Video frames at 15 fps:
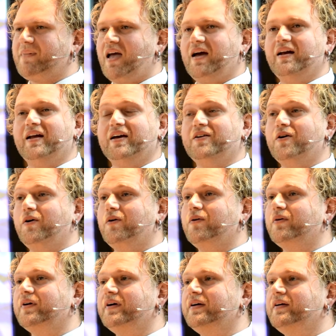it. And I
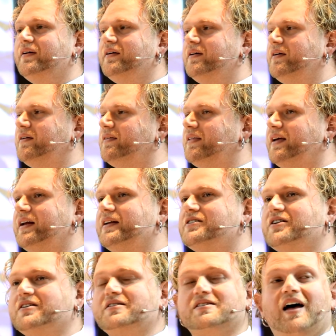know that it
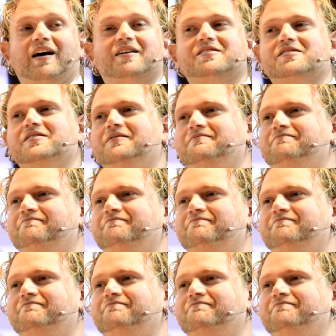just sucks.